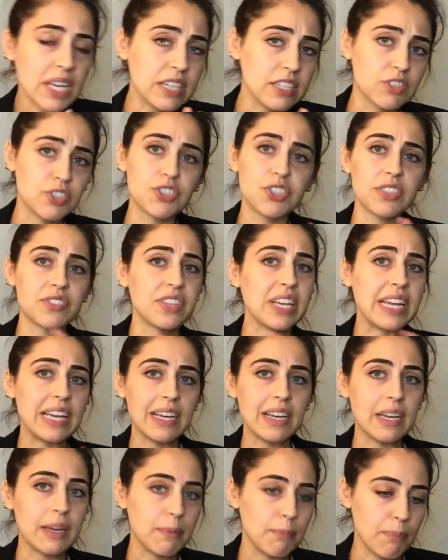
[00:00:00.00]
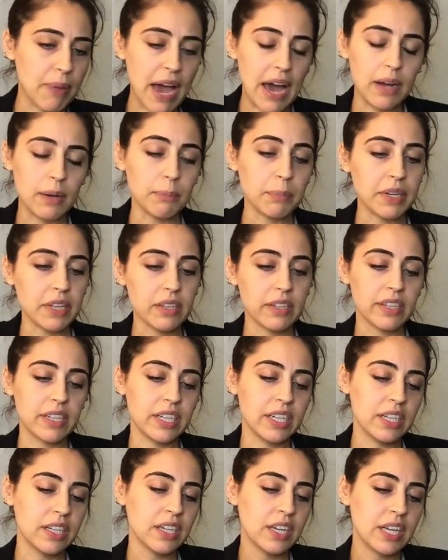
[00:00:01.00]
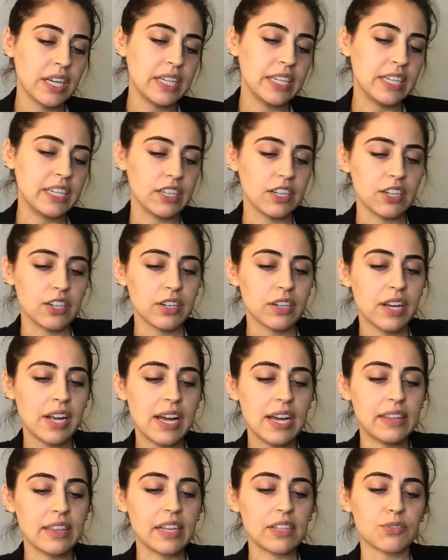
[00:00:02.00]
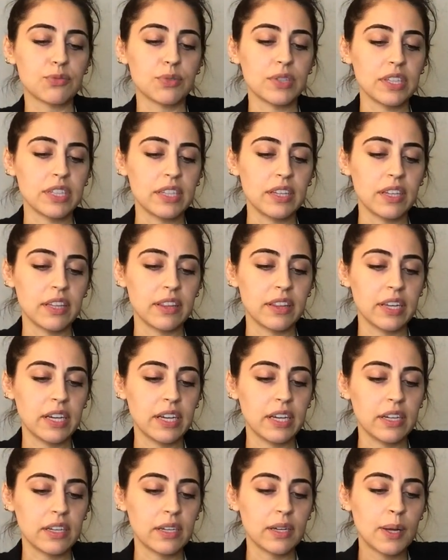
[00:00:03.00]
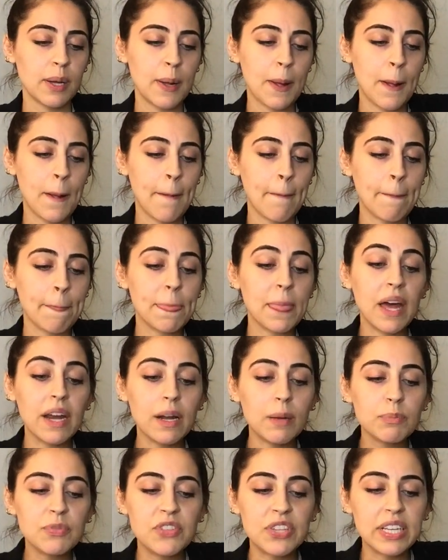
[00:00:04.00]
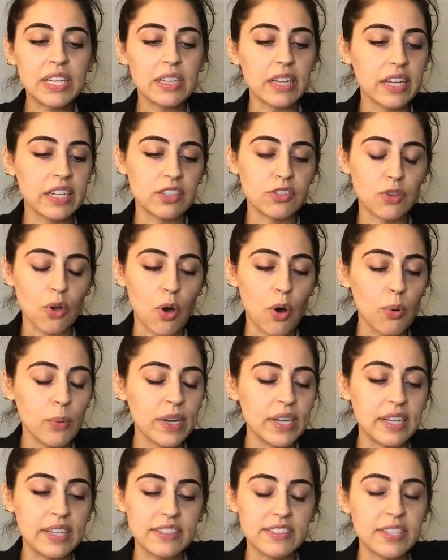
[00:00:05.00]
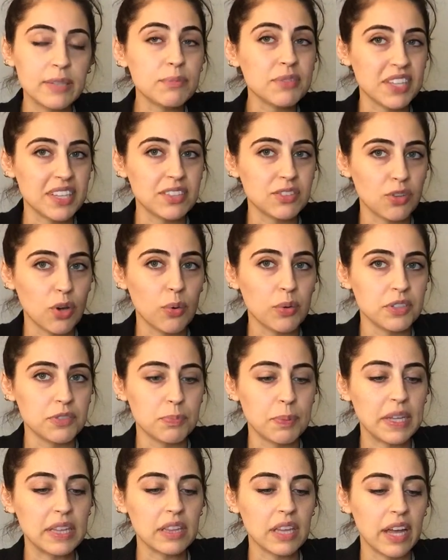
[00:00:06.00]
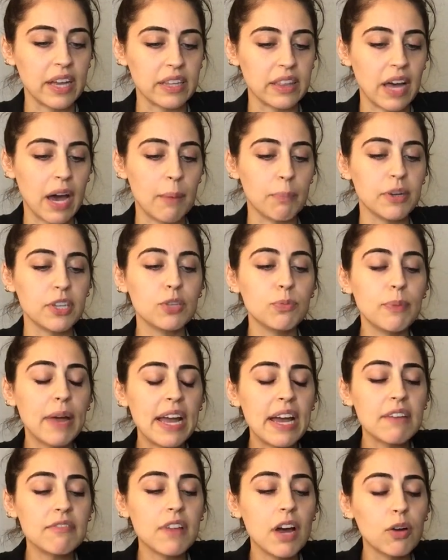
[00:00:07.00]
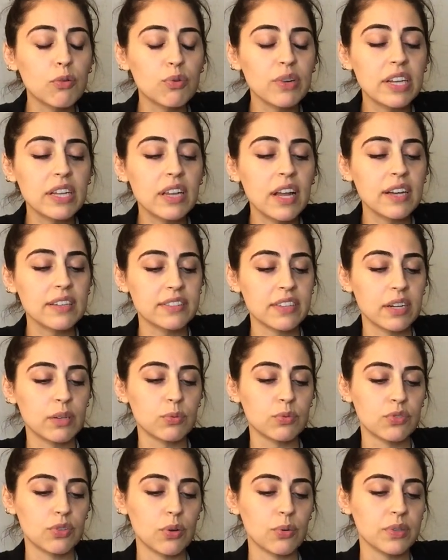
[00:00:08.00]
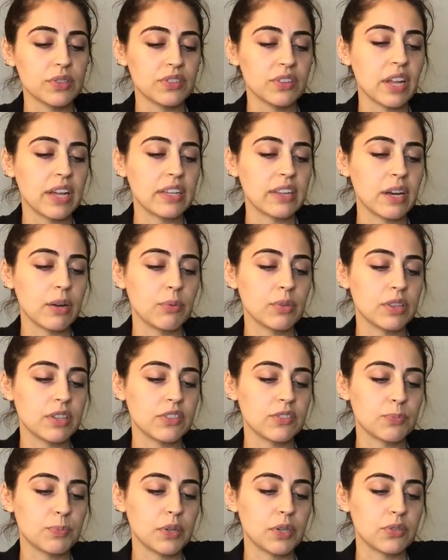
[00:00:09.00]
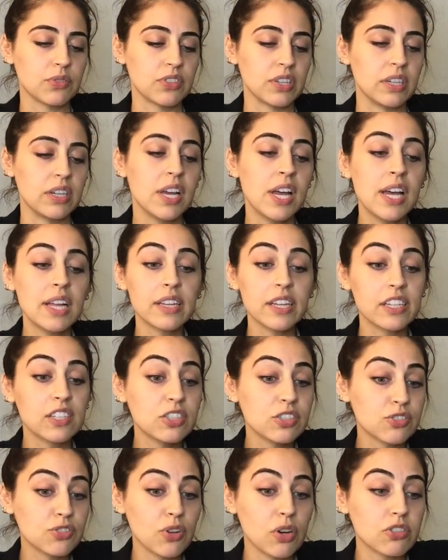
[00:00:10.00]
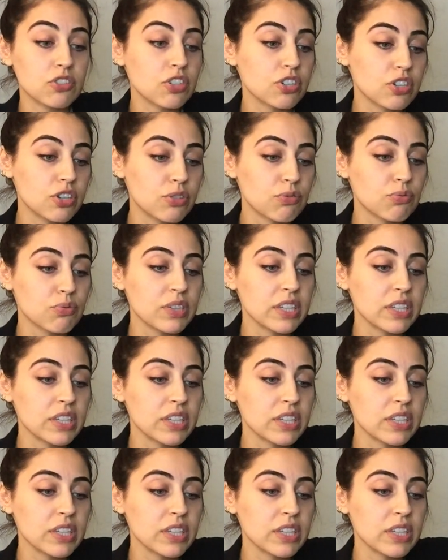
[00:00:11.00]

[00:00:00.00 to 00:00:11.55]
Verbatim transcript: it's just incompatibility here and that's really the thing and i'm seeing like it's always it seems like it's always been like that but you may have not realized that it was always like that with this person like nostalgia could have